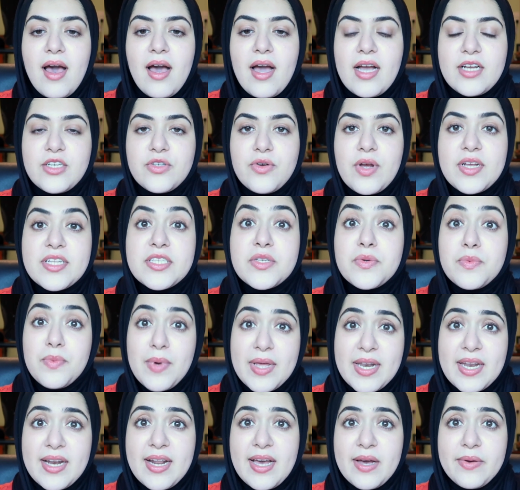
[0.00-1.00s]
I tried to
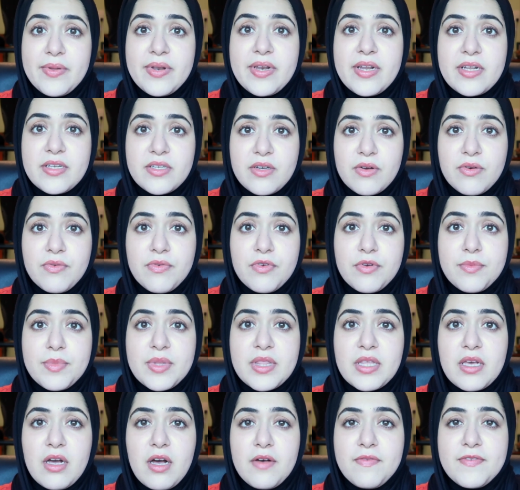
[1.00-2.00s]
wait it out in a dark room
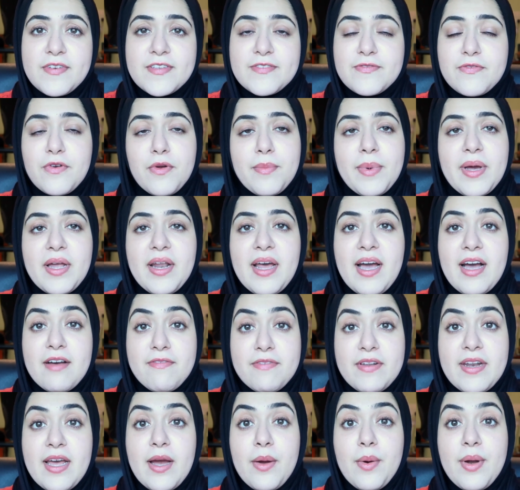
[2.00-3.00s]
in the office for about
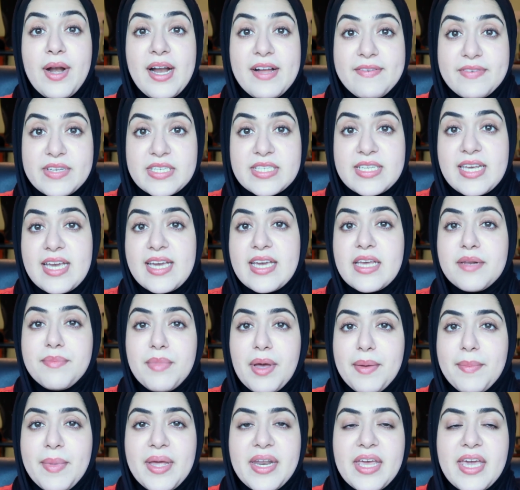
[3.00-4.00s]
half an hour having taken
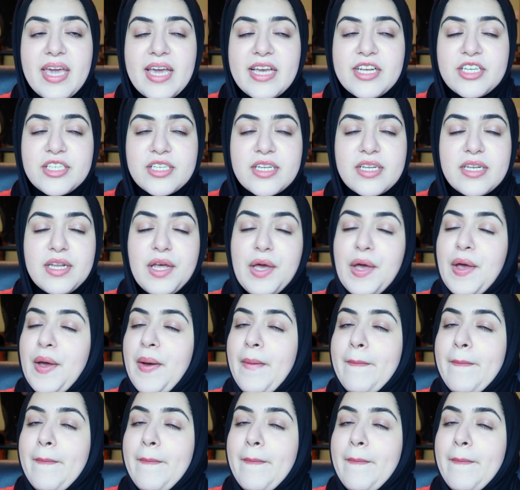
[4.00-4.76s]
my medication,